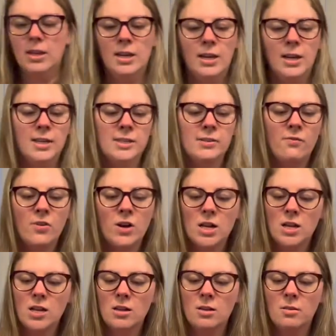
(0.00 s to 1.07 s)
is a
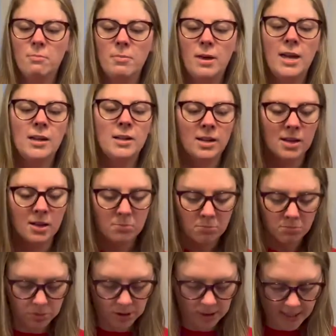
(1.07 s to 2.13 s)
fun picnic
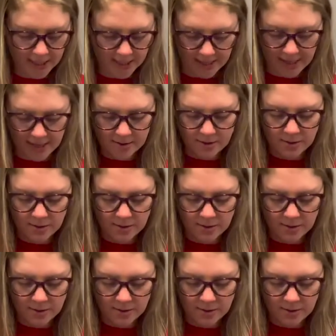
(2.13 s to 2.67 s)
blanket.